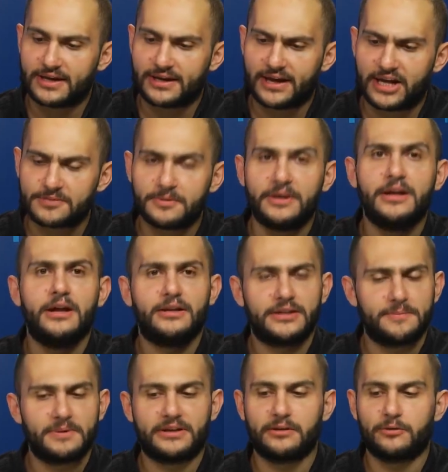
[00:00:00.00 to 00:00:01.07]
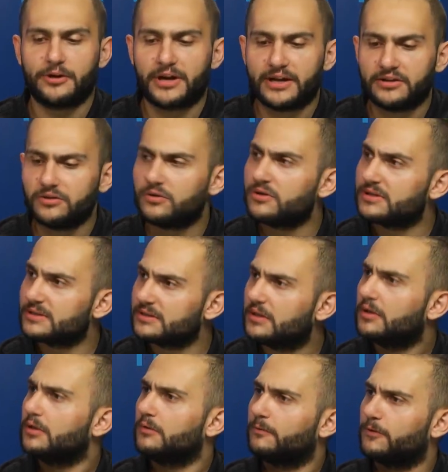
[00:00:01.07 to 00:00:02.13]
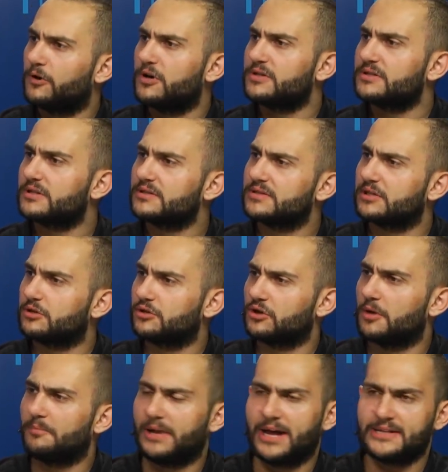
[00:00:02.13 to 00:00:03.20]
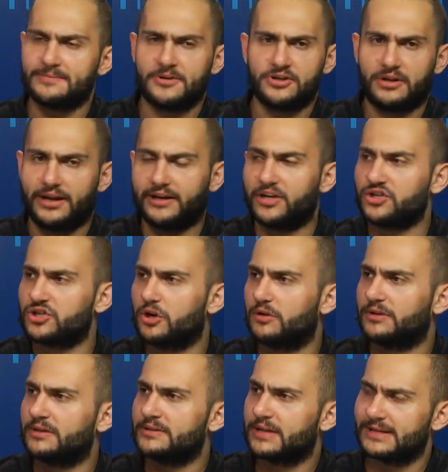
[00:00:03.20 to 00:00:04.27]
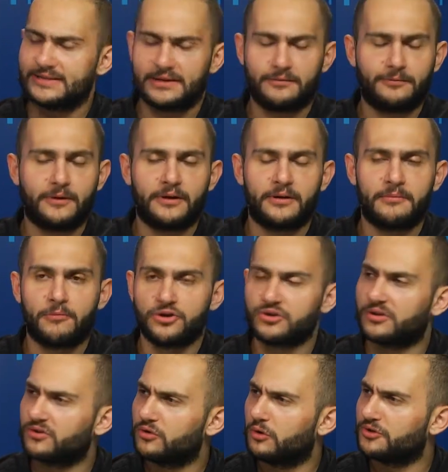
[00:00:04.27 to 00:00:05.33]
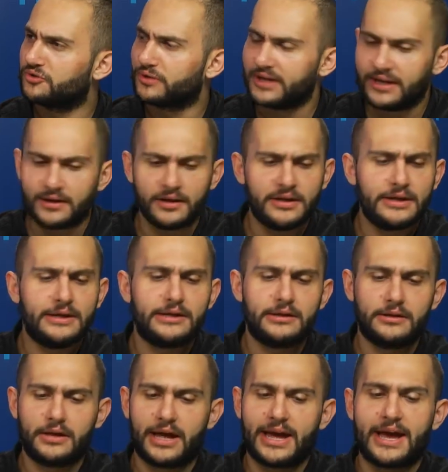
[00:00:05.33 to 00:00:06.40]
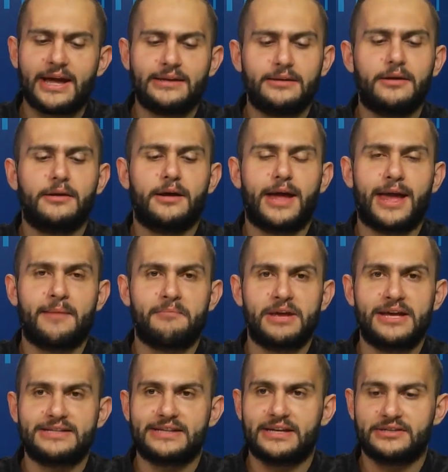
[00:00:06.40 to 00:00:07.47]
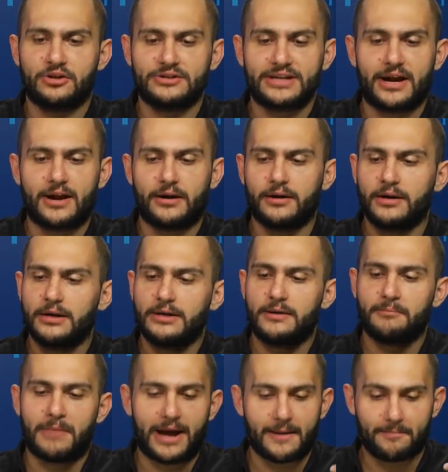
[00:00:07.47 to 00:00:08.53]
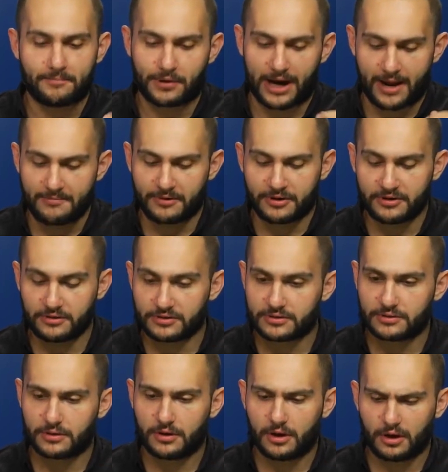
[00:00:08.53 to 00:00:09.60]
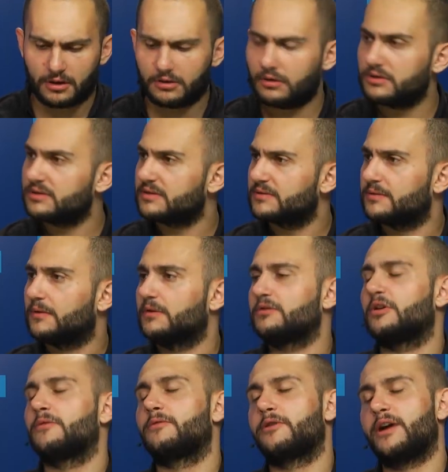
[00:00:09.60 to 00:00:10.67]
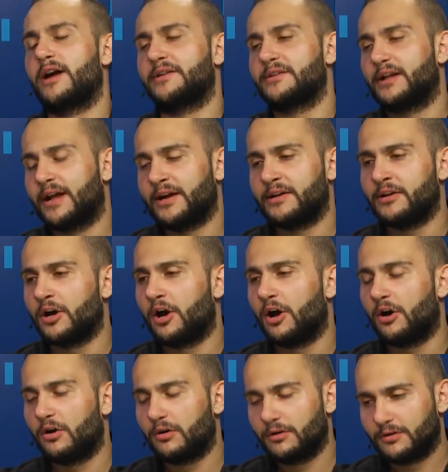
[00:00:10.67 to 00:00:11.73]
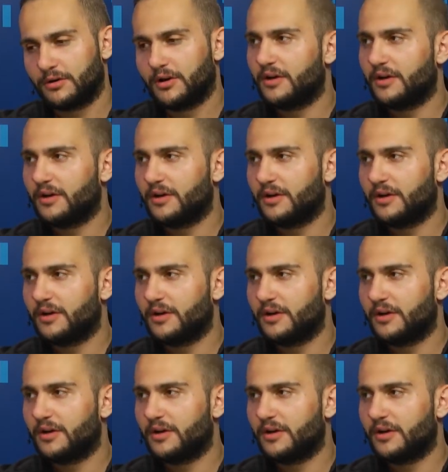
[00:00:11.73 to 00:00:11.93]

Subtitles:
engagement, typically what I do is first security compliance manual, like I showed in I think module 2 or 3, and MBSA. Those are my primary use. Again? Oh, it's don't worry, Erdal. I know